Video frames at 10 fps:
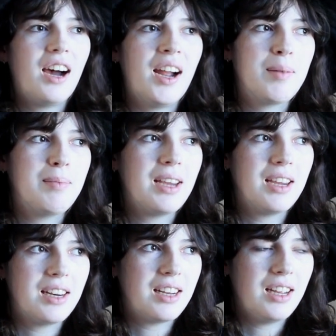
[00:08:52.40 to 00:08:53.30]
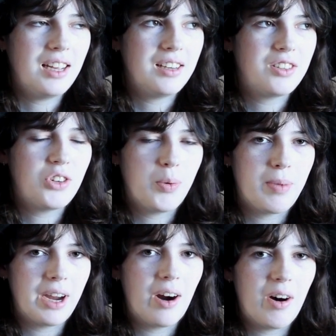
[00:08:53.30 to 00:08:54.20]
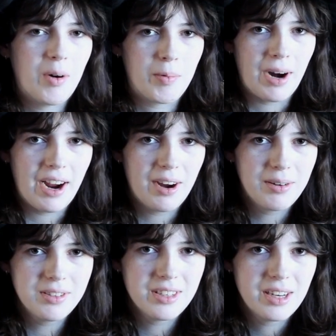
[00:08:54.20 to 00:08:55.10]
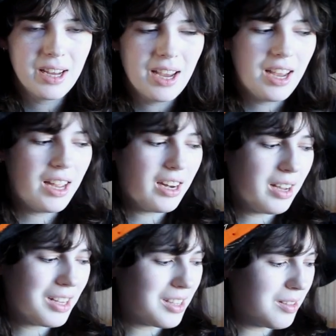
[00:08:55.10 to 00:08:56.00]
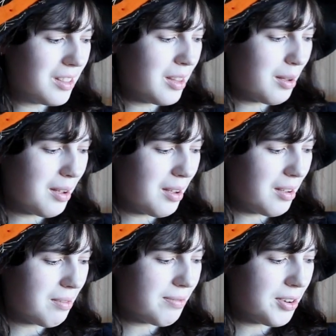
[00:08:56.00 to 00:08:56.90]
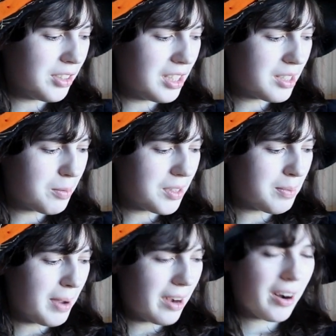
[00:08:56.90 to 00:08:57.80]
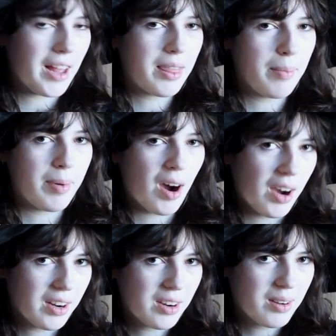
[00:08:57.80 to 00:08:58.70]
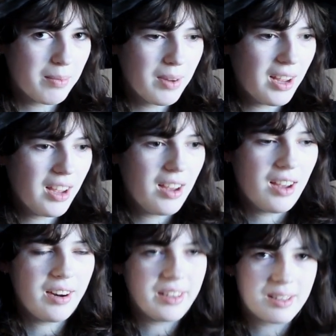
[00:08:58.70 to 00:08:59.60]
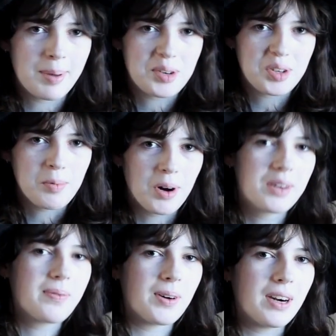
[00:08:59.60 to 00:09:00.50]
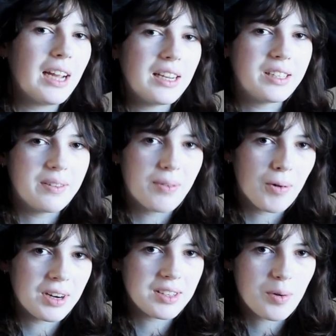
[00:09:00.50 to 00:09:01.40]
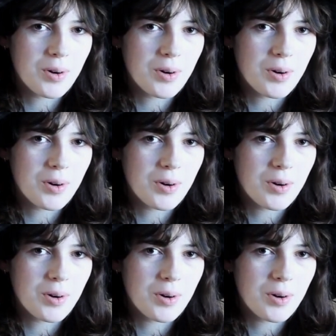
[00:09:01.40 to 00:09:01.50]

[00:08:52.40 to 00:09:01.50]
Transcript: I made it too big all around and it the fullness was better at the bottom and especially worked for an 1840s